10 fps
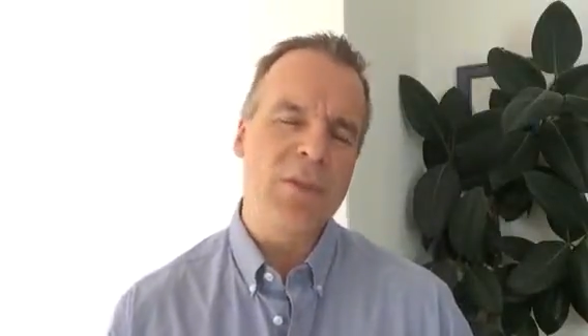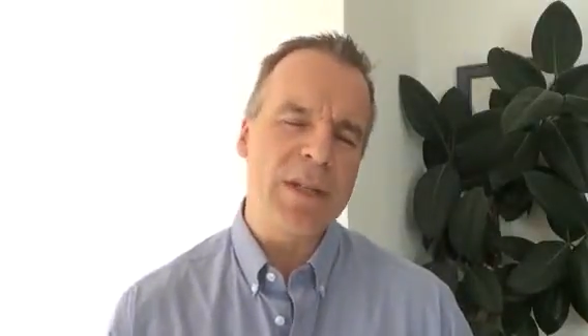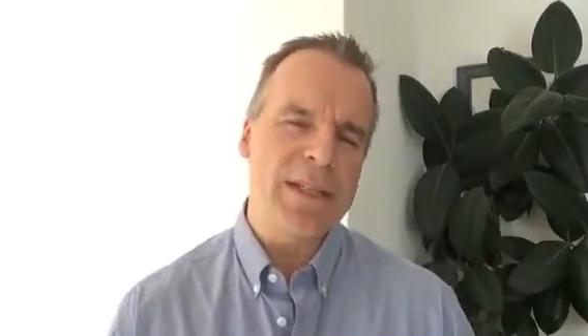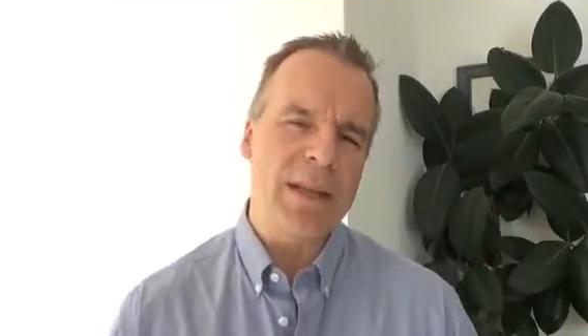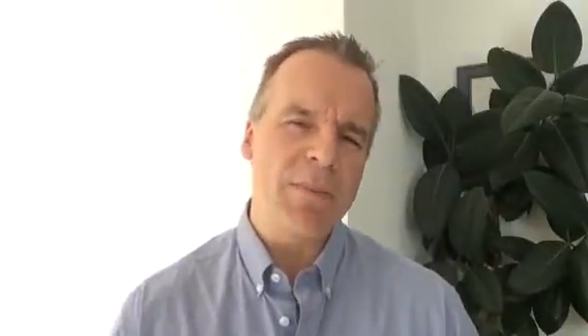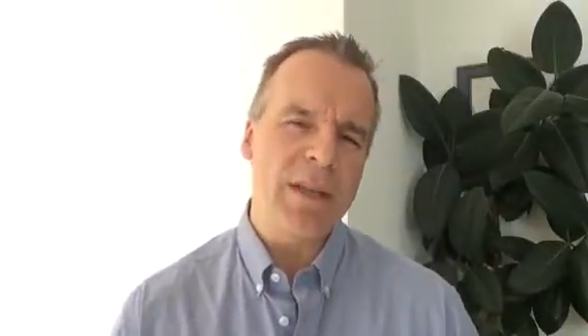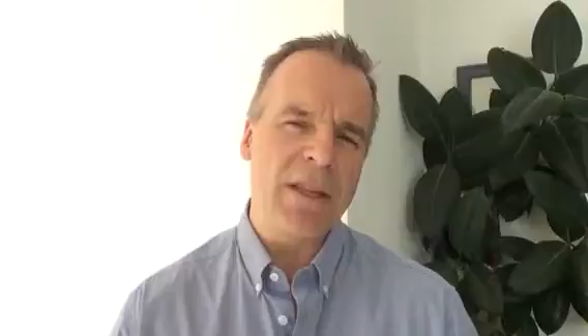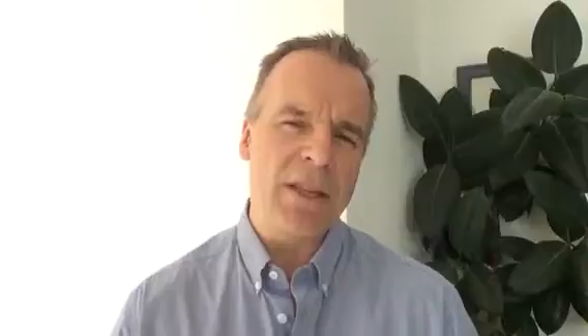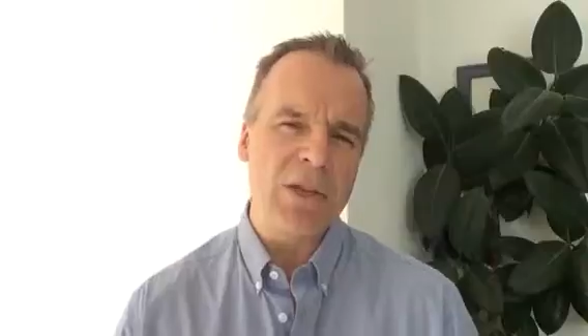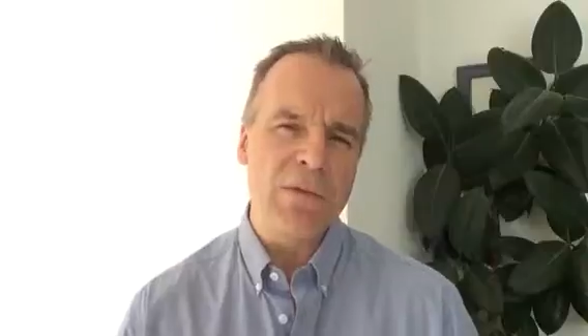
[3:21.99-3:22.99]
or there's something
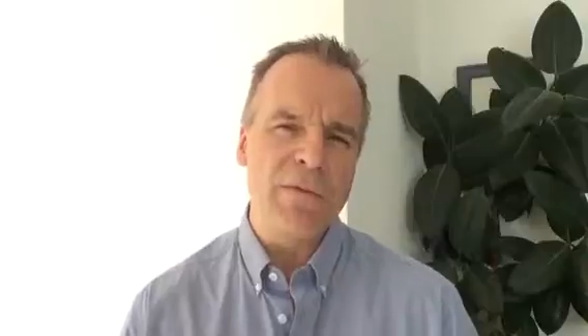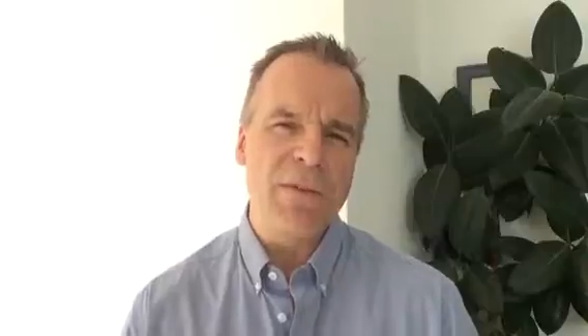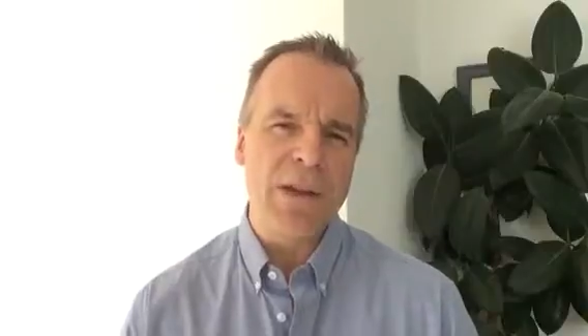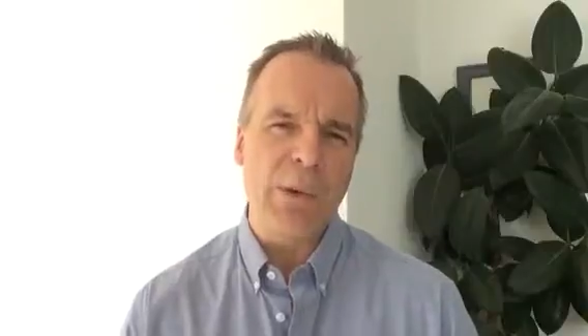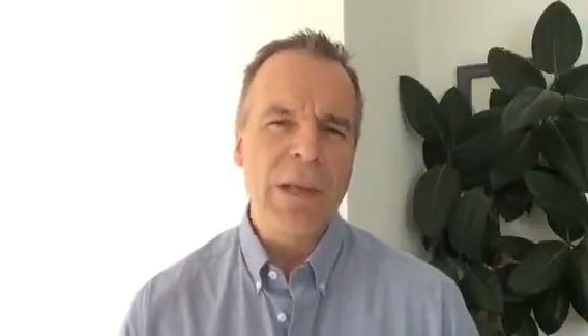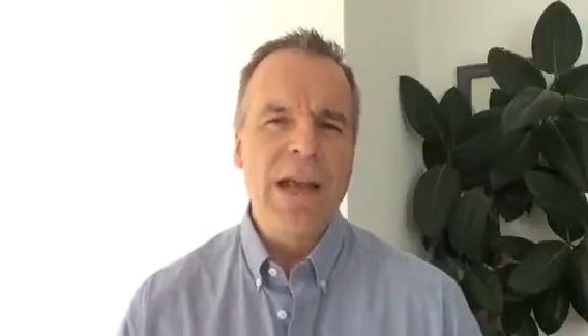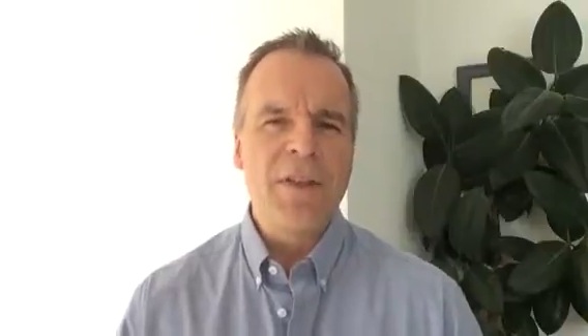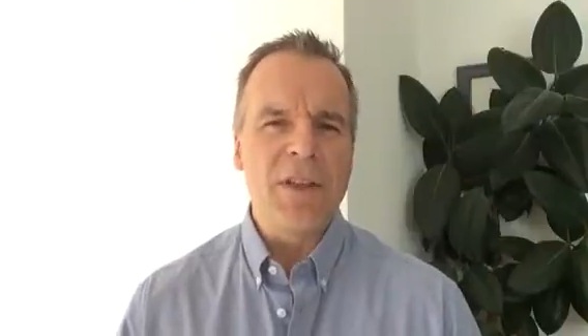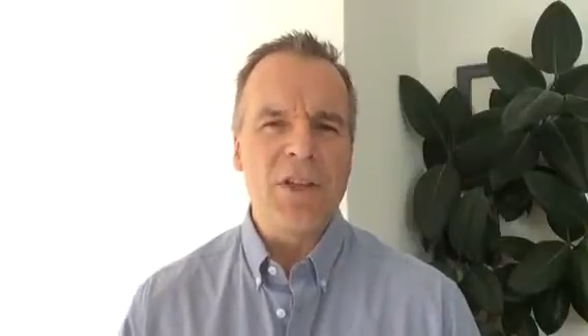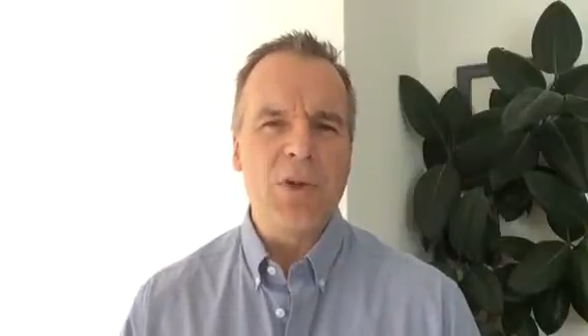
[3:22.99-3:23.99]
that you feel
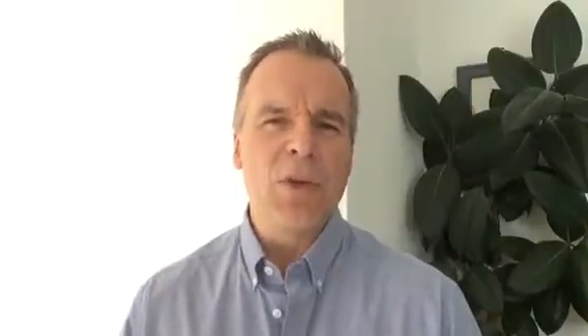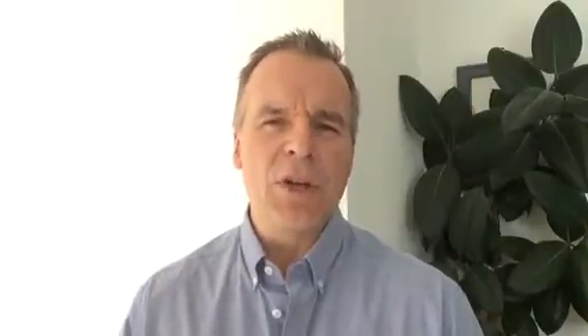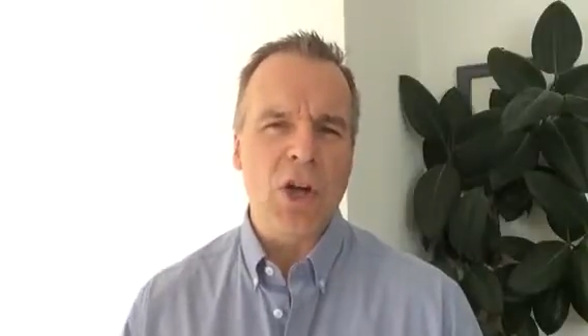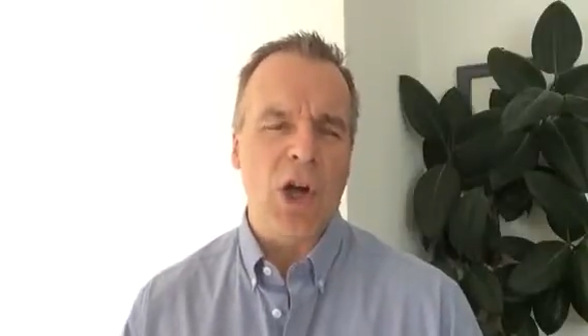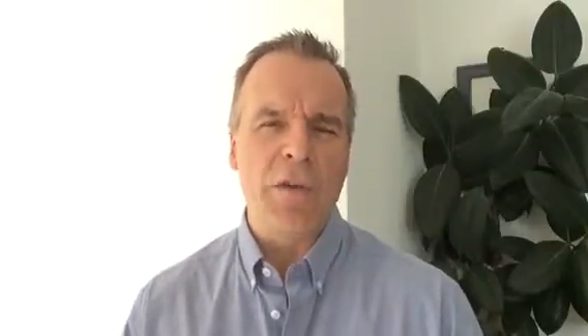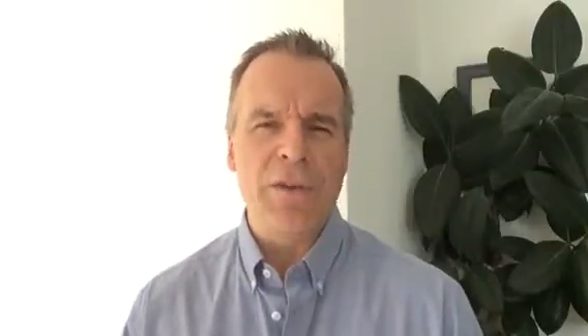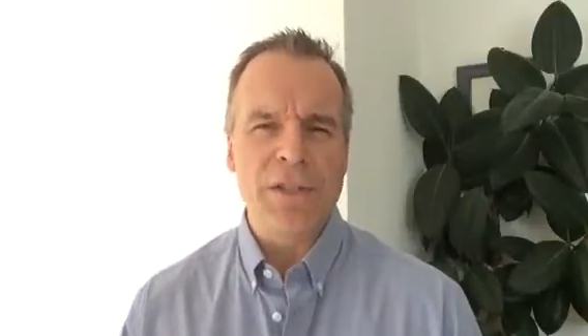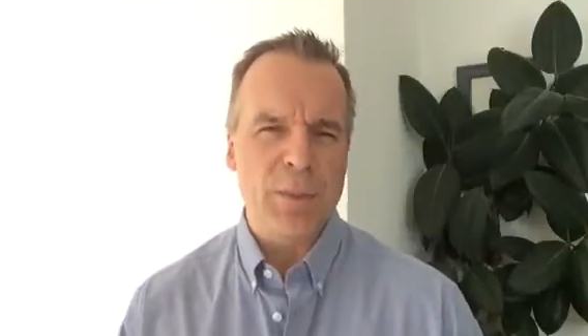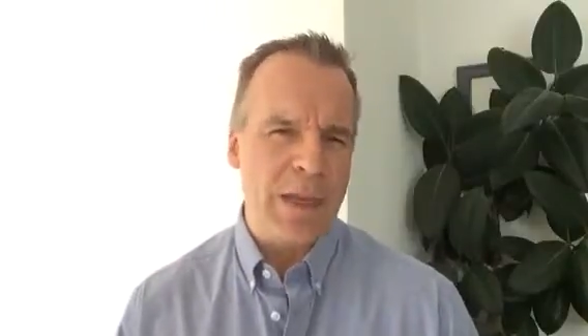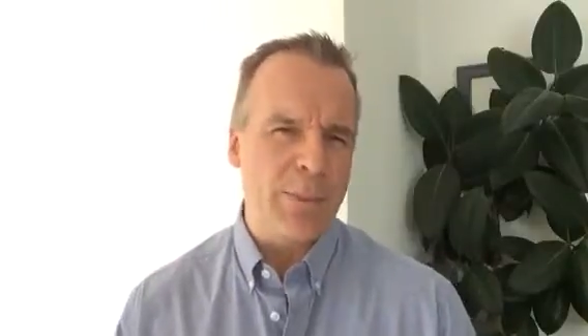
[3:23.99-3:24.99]
that you can offer
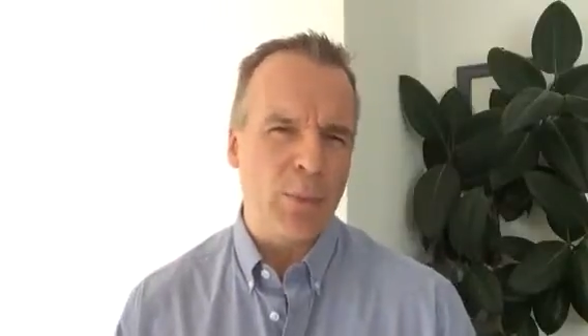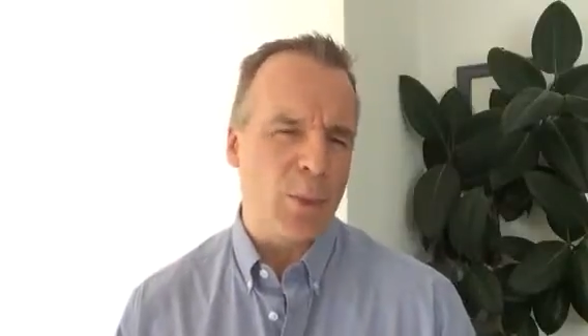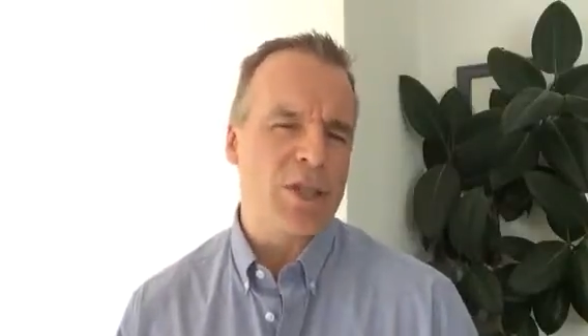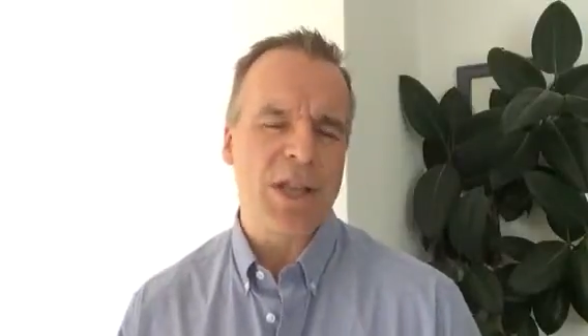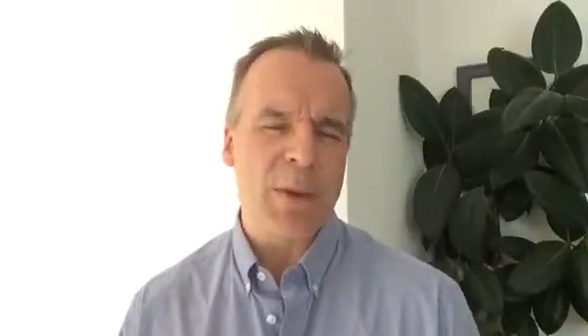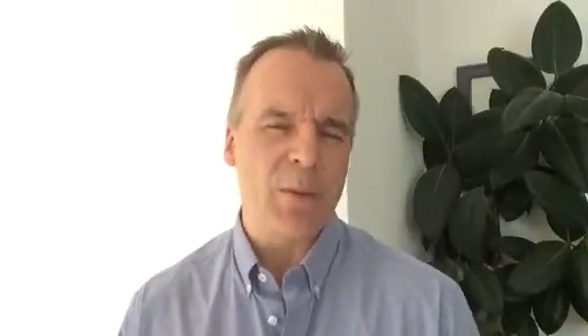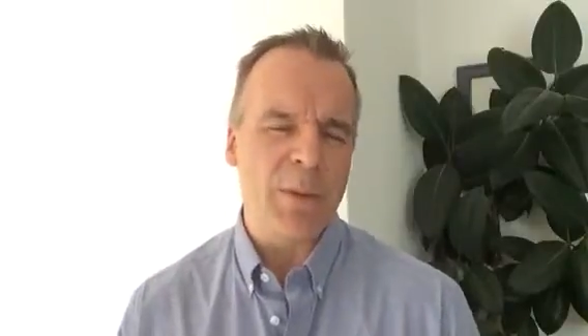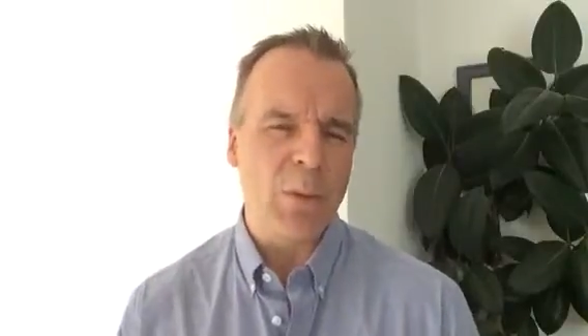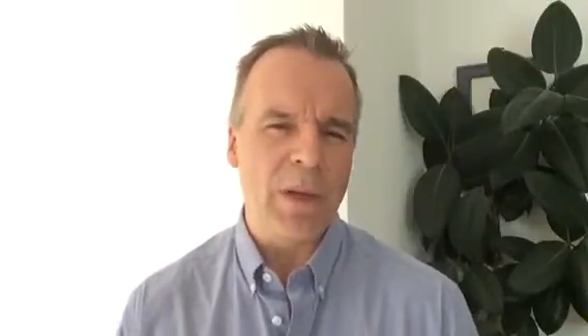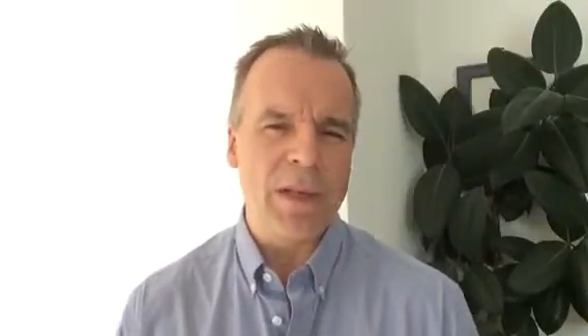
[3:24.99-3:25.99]
to people which they will
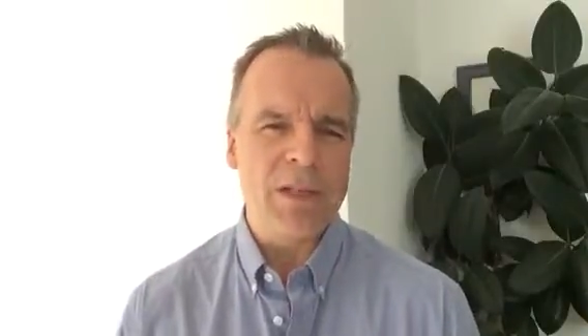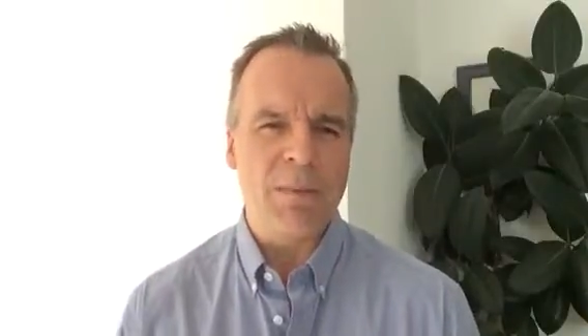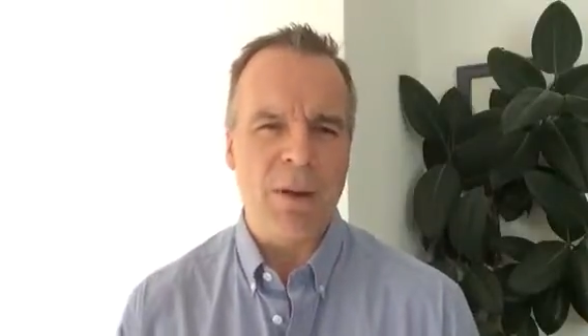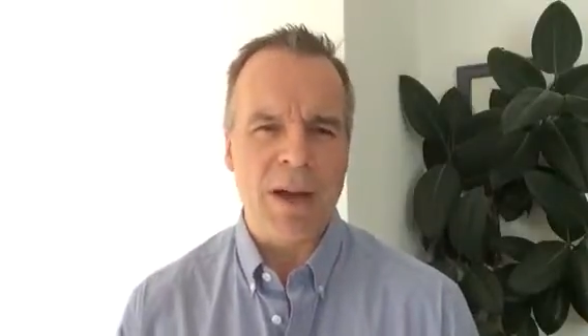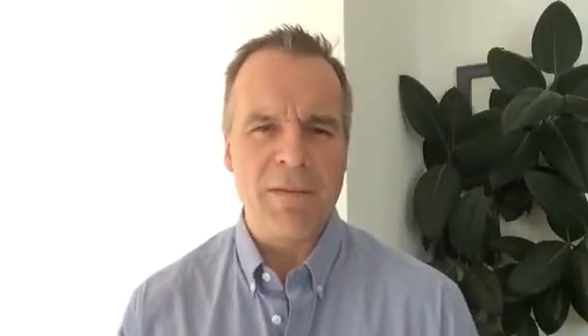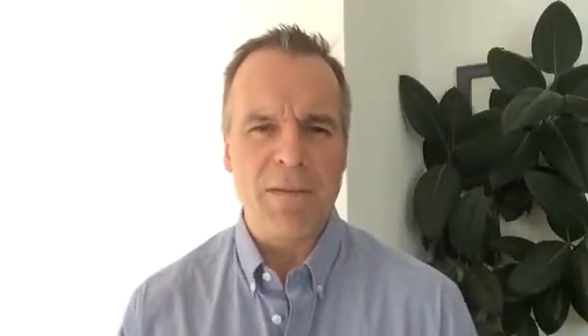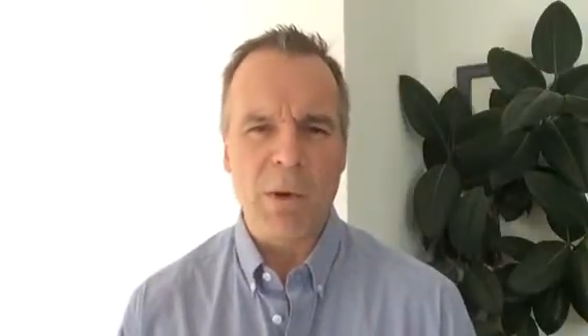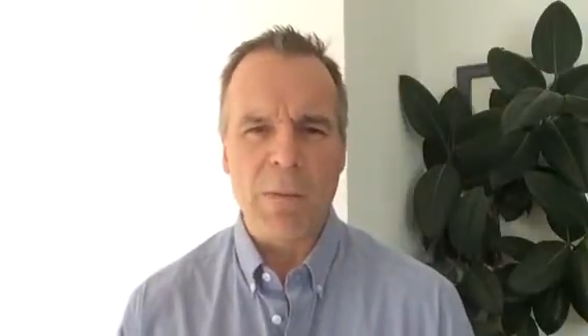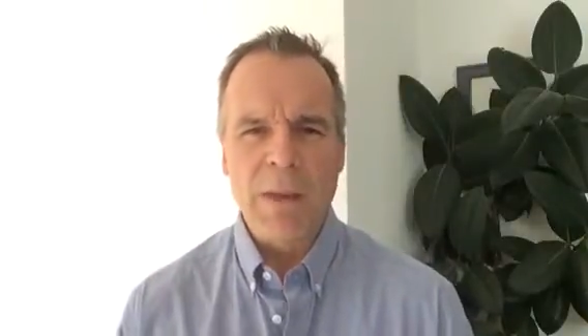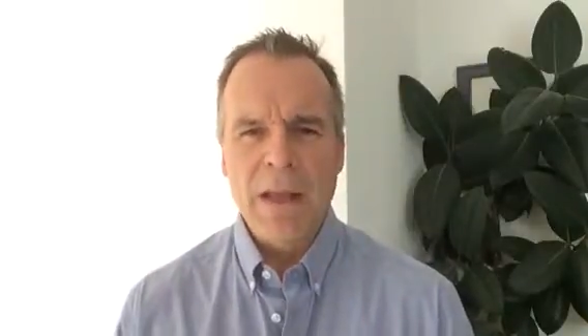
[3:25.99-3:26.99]
be willing to buy for.